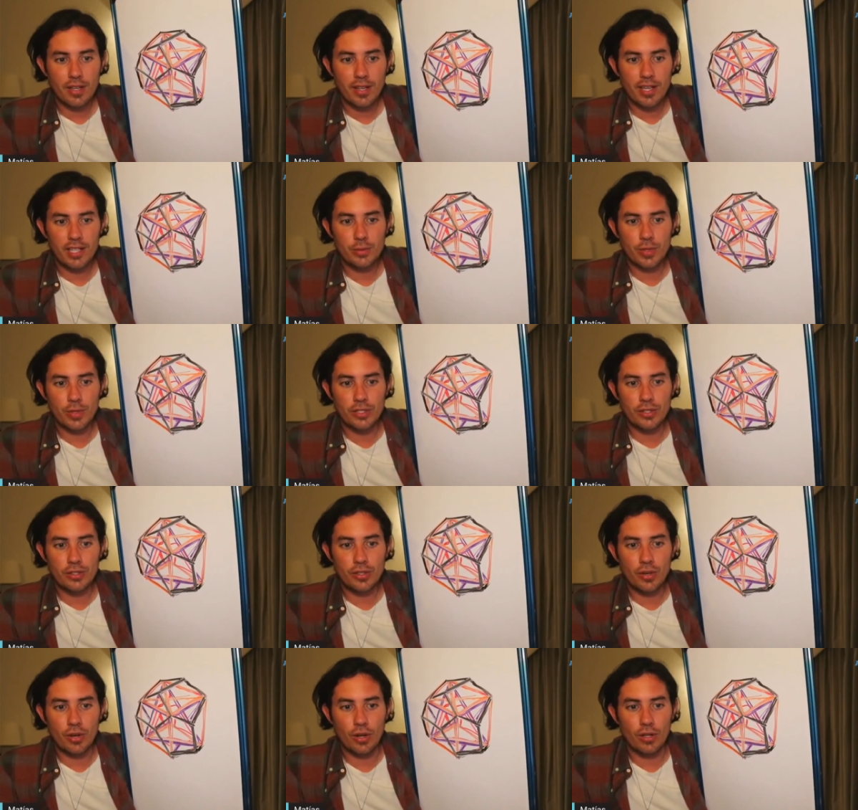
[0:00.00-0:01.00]
Is what
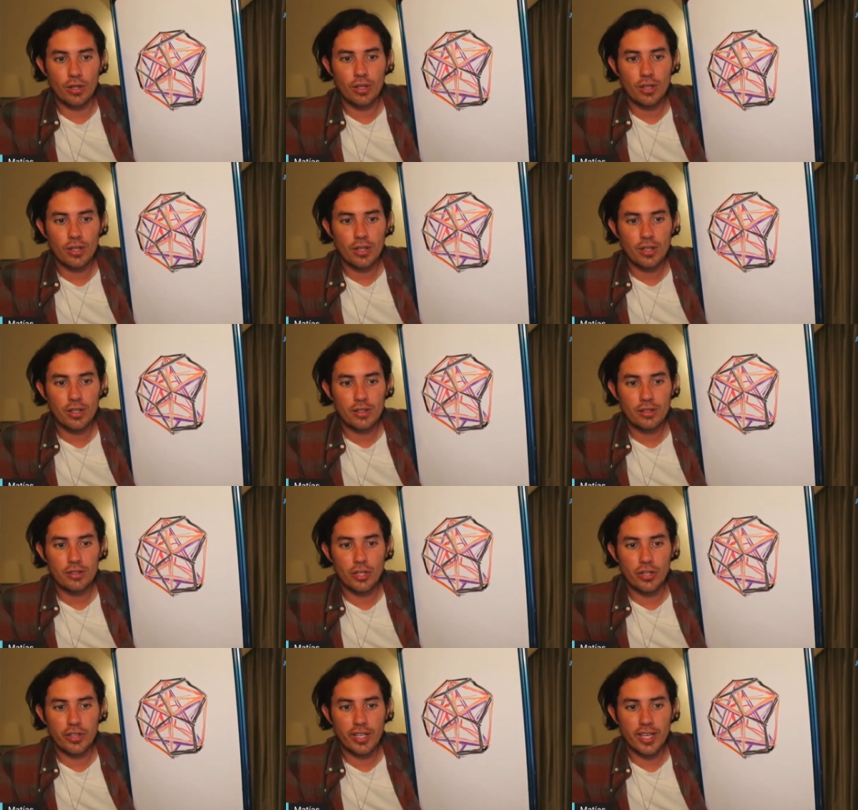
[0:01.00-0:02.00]
you call
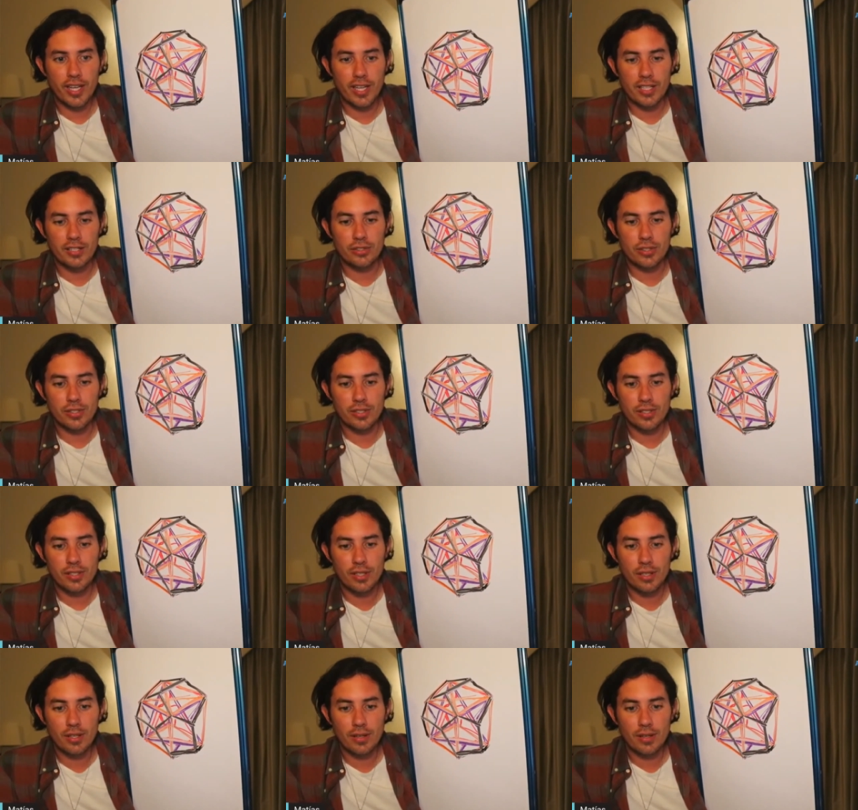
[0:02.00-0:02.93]
dodecahedron.